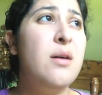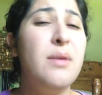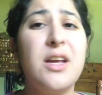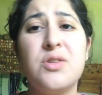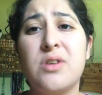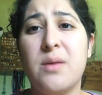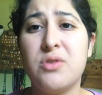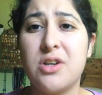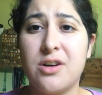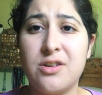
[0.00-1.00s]
My next door
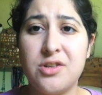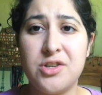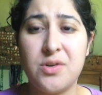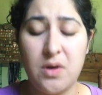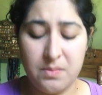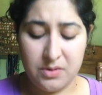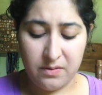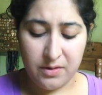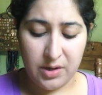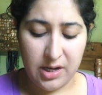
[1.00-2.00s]
neighbor's gardeners just show up, so
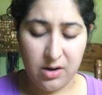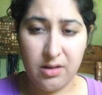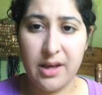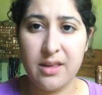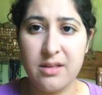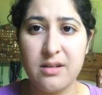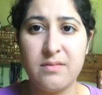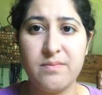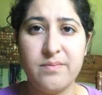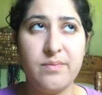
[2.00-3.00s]
if you hear like the
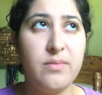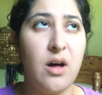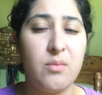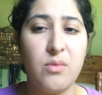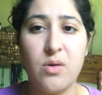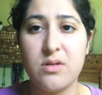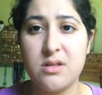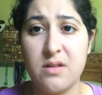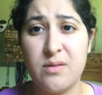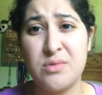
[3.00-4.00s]
lawnmower and
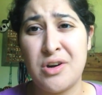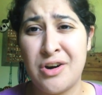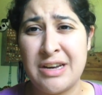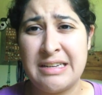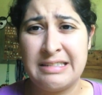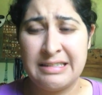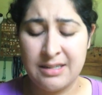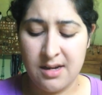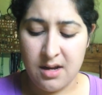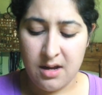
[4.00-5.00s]
stuff, I'm sorry.
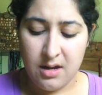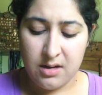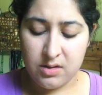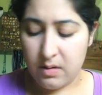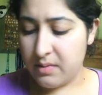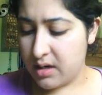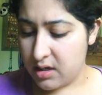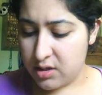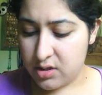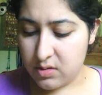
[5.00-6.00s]
So I'm going
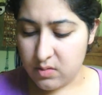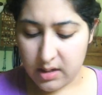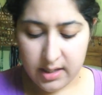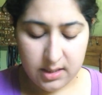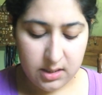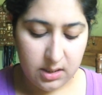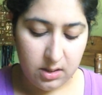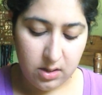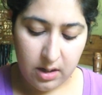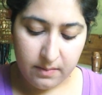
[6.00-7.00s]
to do
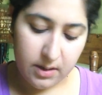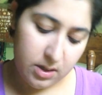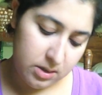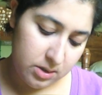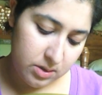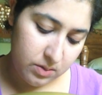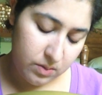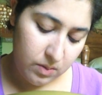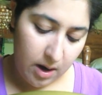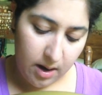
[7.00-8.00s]
concealer. I'm going to
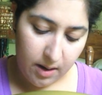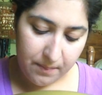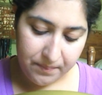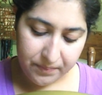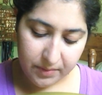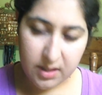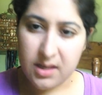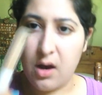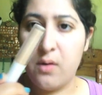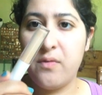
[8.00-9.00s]
do this
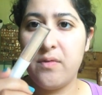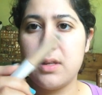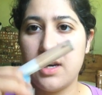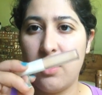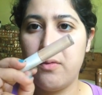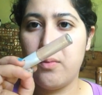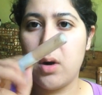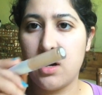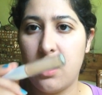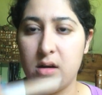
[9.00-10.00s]
e.l.f. It's an e.l.f.
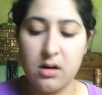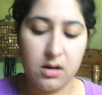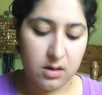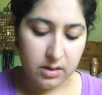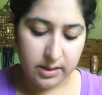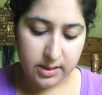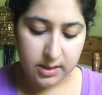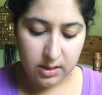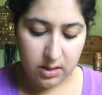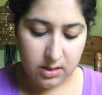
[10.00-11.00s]
$1
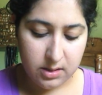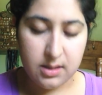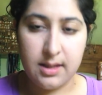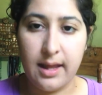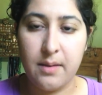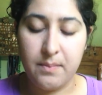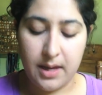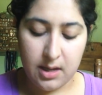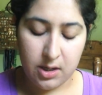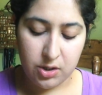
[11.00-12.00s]
concealer. This is in light
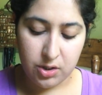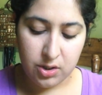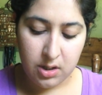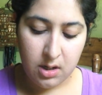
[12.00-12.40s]
beige.